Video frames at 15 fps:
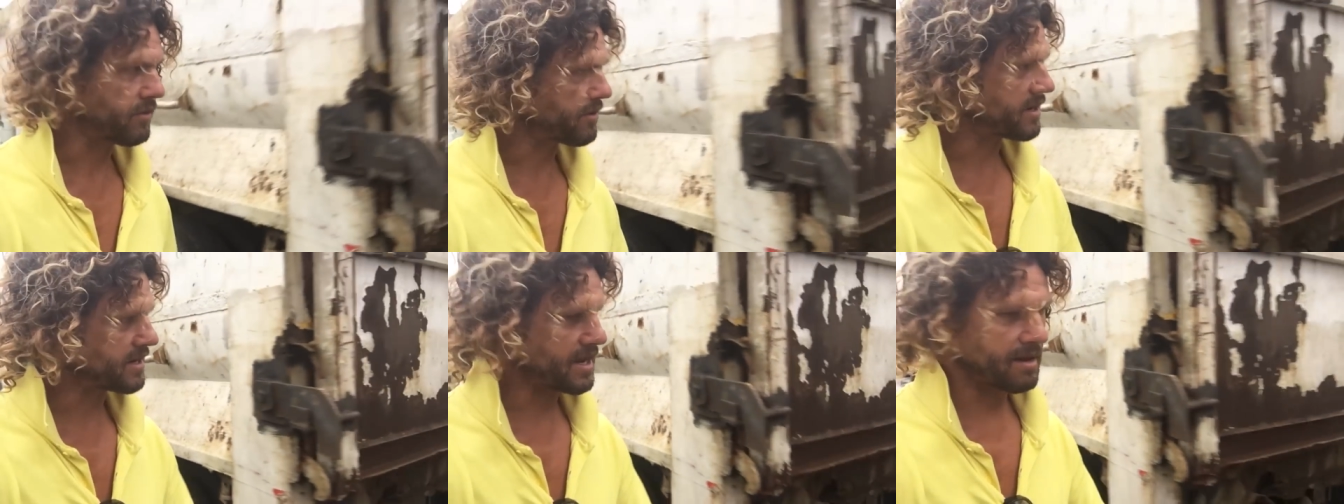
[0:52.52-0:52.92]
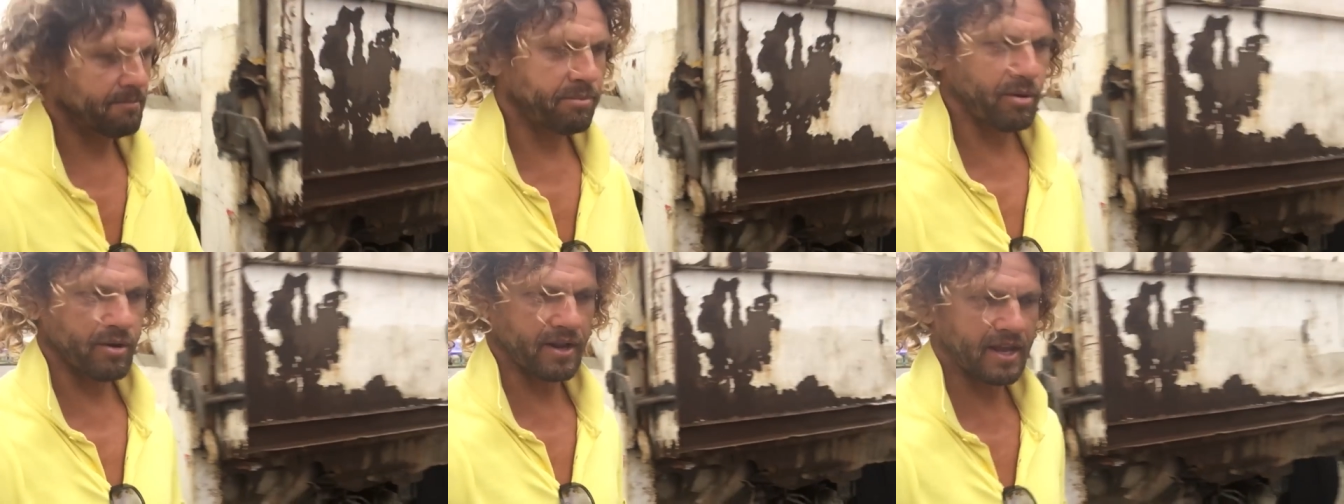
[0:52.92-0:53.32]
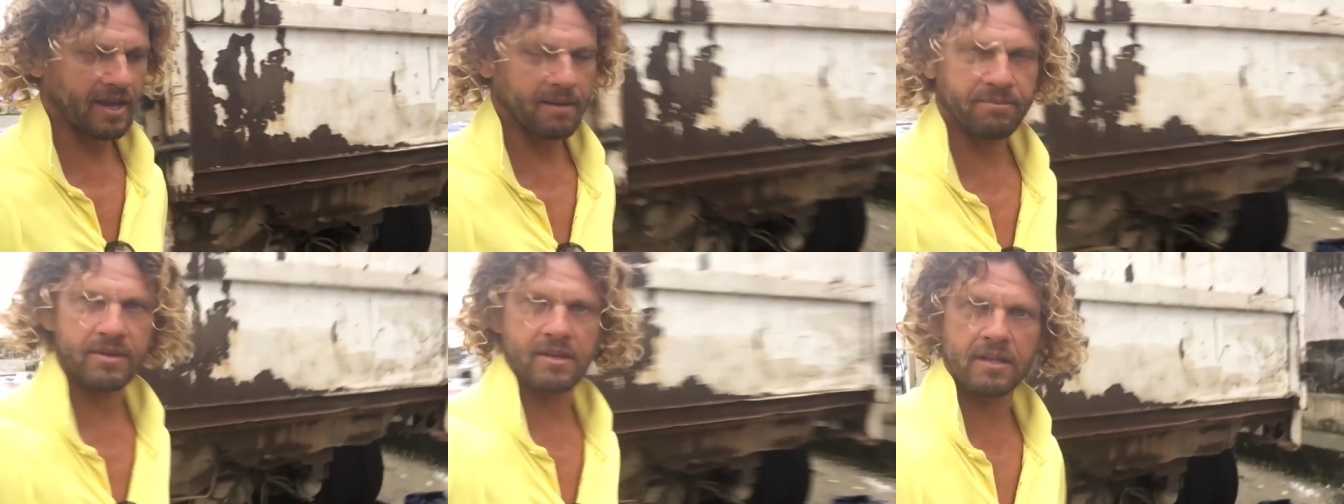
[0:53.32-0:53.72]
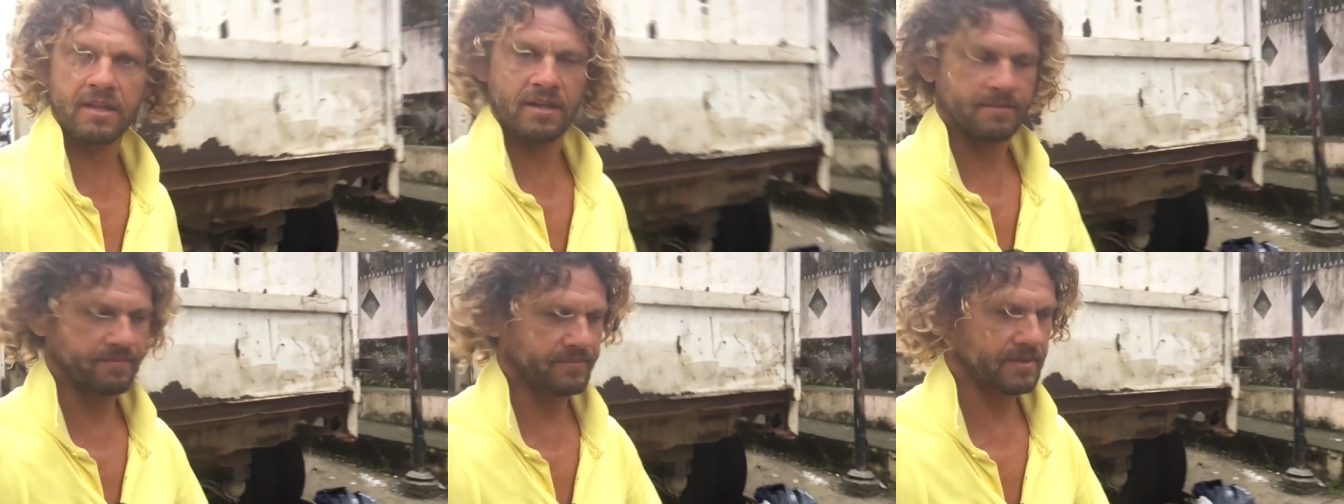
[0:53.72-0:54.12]
already done Port of Captain,
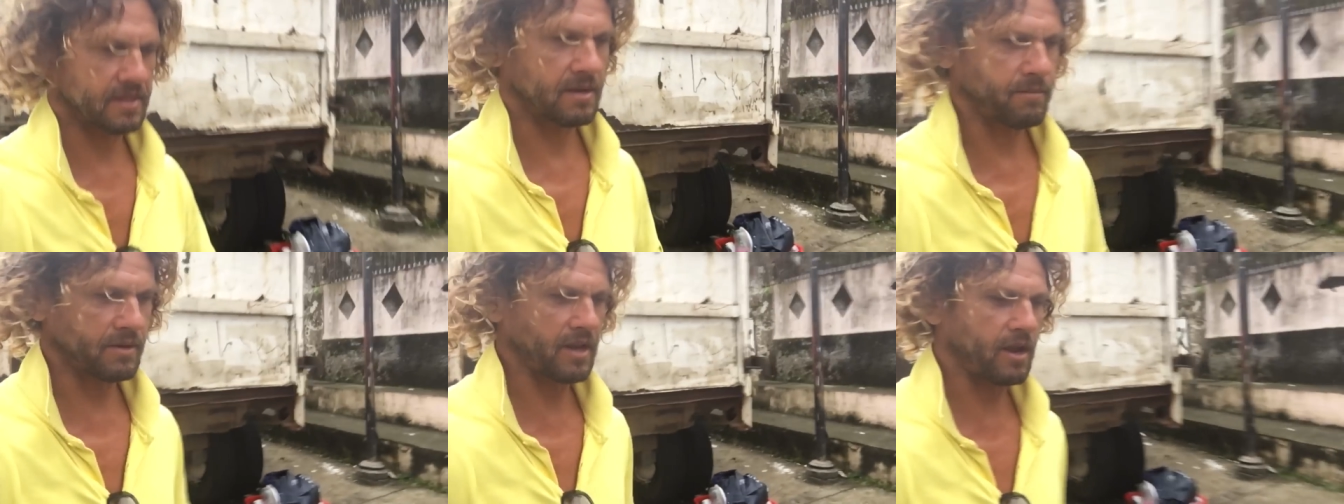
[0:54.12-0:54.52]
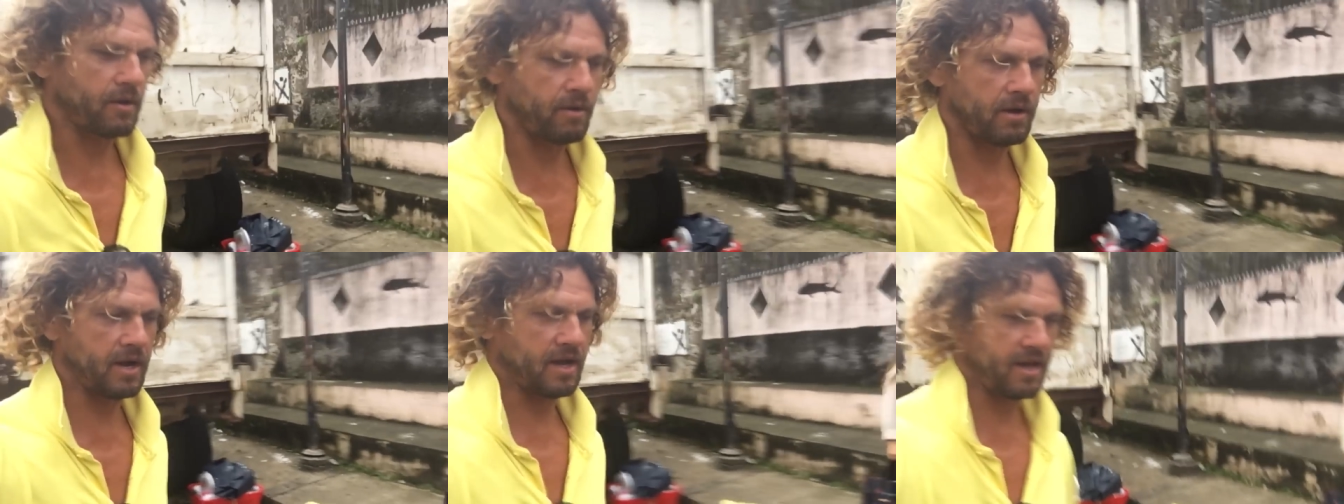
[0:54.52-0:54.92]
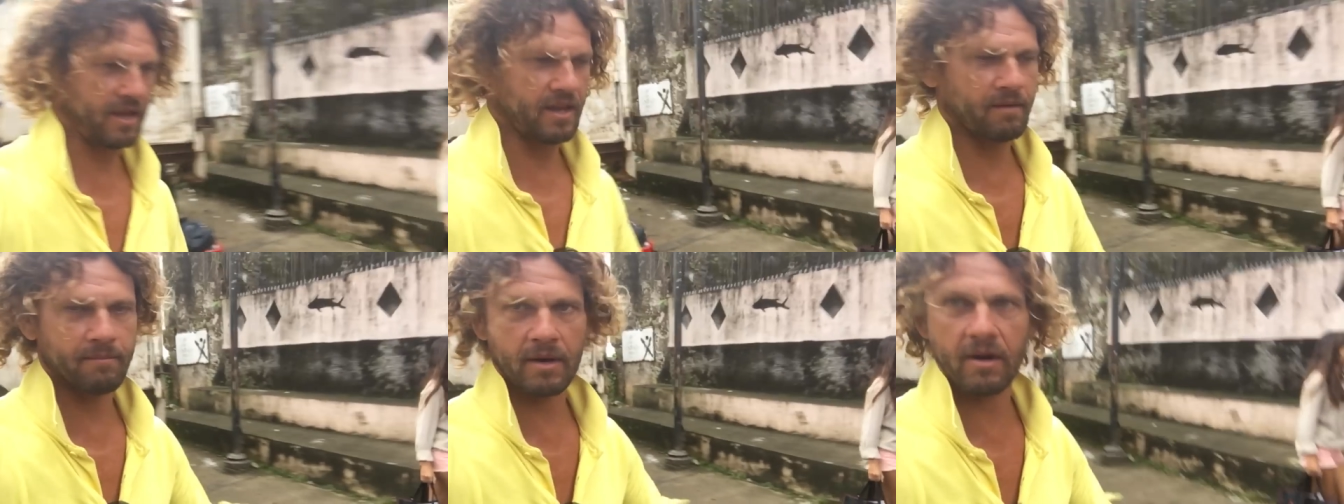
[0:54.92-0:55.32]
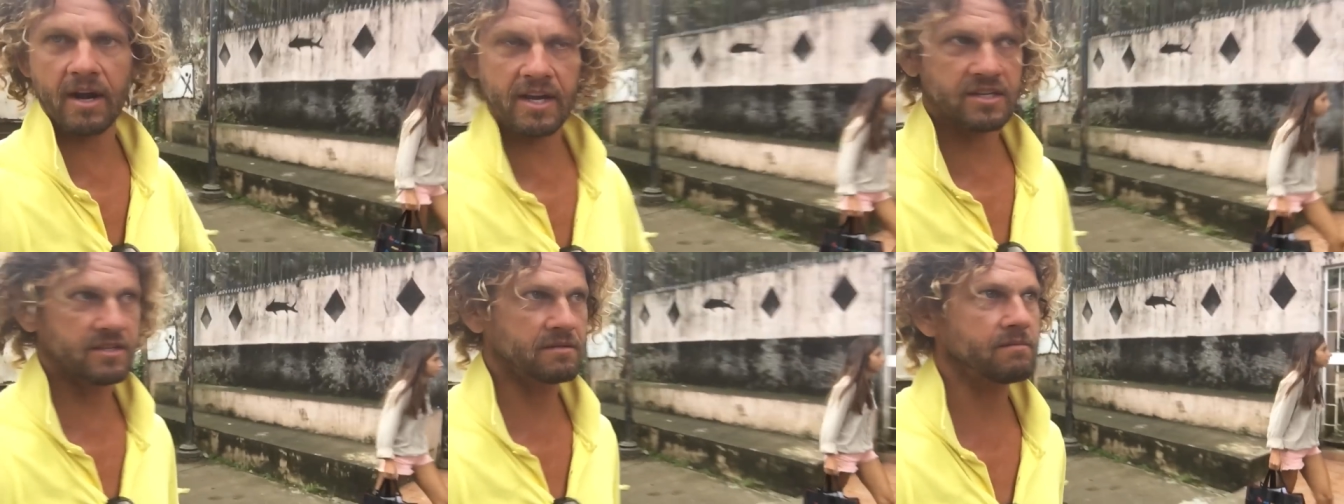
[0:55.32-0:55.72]
then we go
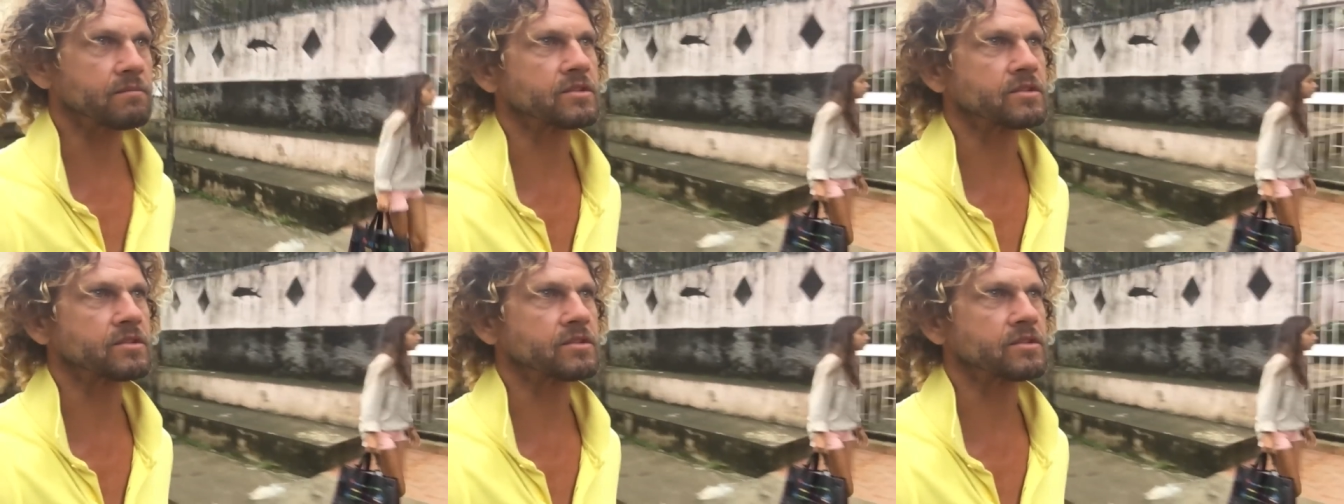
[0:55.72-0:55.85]
immigration,